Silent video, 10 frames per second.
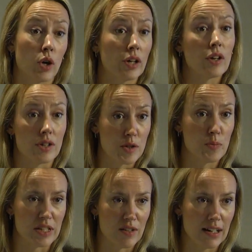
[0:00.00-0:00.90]
workers
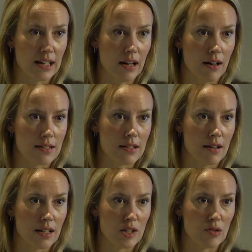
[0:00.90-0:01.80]
specifically are
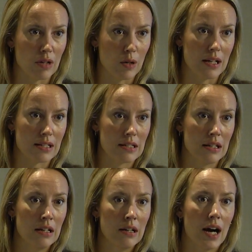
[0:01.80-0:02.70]
starting to
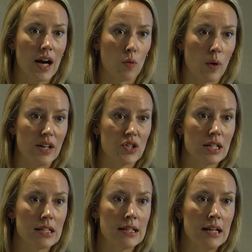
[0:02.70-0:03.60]
request higher
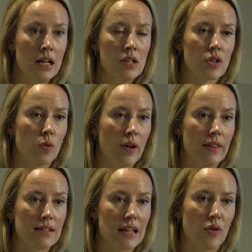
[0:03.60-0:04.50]
wages. So
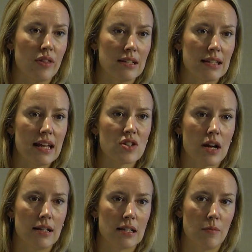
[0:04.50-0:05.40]
within Southeast
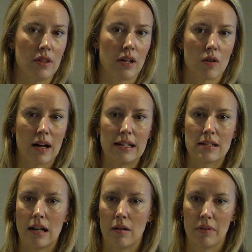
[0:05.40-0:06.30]
Asia and some of the
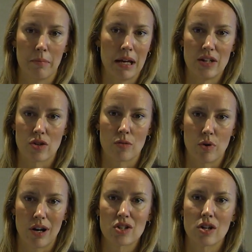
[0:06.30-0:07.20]
great and the major
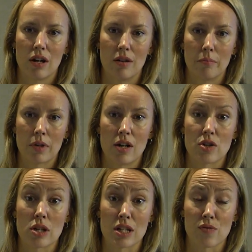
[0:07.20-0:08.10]
production
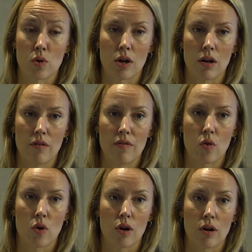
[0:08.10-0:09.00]
countries
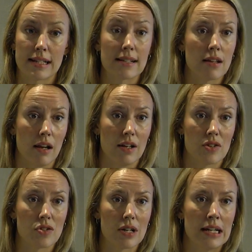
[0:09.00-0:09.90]
for textile
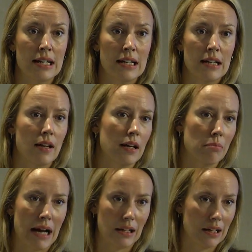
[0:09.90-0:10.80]
industry,
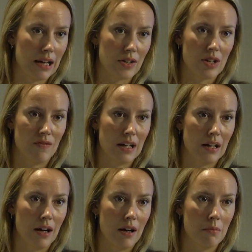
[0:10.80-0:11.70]
in Bangladesh, in
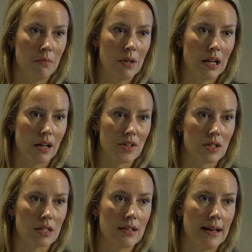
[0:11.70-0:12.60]
Vietnam, in
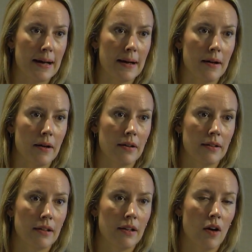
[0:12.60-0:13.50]
countries
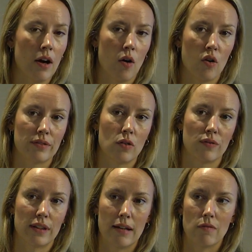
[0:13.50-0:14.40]

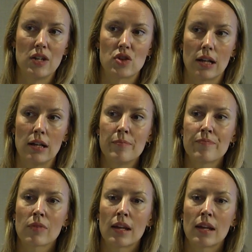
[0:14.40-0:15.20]
of that region,